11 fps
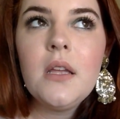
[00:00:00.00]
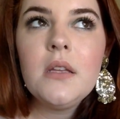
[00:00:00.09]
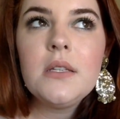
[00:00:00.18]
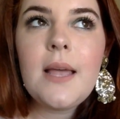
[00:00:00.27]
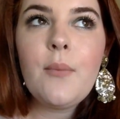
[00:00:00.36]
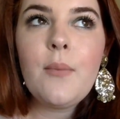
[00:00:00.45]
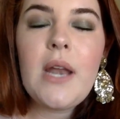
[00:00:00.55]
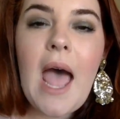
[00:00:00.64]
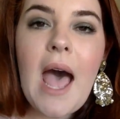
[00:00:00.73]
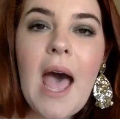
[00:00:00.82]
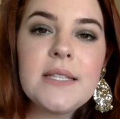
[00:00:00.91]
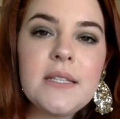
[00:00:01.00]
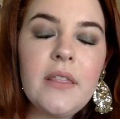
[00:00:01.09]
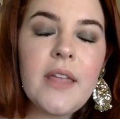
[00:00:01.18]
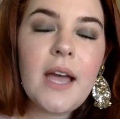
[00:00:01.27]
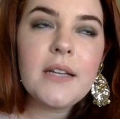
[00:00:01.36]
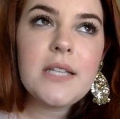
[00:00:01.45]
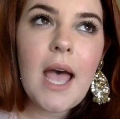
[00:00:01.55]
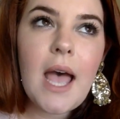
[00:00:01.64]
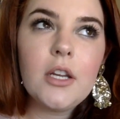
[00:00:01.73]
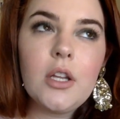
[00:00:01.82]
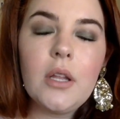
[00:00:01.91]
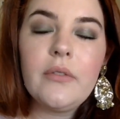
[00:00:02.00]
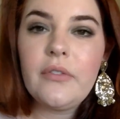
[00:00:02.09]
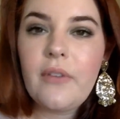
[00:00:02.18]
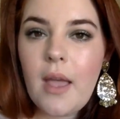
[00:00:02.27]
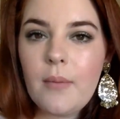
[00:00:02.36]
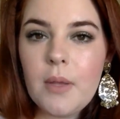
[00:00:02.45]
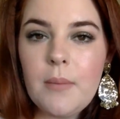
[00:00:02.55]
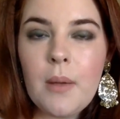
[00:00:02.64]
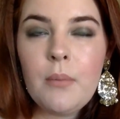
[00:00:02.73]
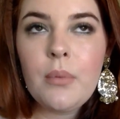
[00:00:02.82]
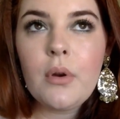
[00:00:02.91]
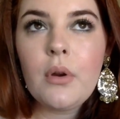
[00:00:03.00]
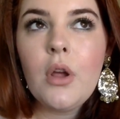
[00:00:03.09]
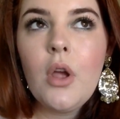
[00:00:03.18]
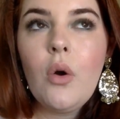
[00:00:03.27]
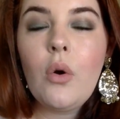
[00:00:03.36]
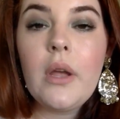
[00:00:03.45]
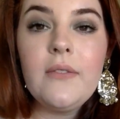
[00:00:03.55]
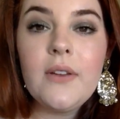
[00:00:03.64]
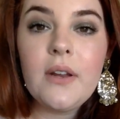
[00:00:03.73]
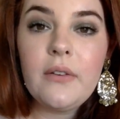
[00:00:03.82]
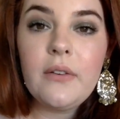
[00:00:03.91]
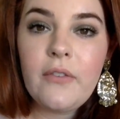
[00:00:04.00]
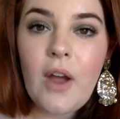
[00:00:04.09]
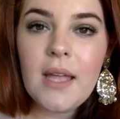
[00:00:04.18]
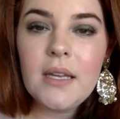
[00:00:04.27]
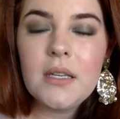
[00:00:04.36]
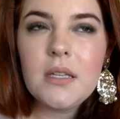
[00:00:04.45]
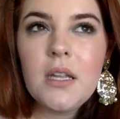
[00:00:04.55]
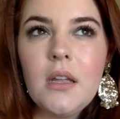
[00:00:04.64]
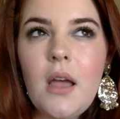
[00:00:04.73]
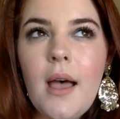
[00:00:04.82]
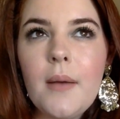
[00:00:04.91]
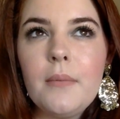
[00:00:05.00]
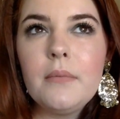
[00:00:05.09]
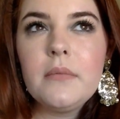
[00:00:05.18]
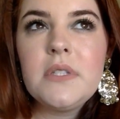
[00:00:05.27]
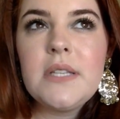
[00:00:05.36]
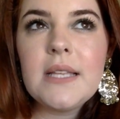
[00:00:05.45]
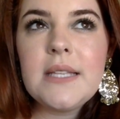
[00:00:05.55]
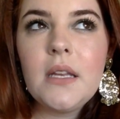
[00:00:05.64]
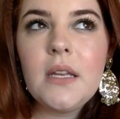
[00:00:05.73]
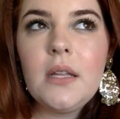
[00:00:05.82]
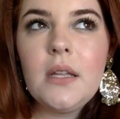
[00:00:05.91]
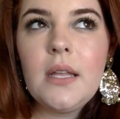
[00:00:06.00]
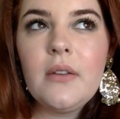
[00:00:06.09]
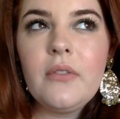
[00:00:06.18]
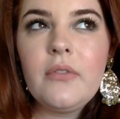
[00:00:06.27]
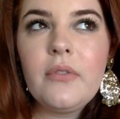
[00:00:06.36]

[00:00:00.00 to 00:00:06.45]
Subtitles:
someone has that title of a family member or even a friend doesn't give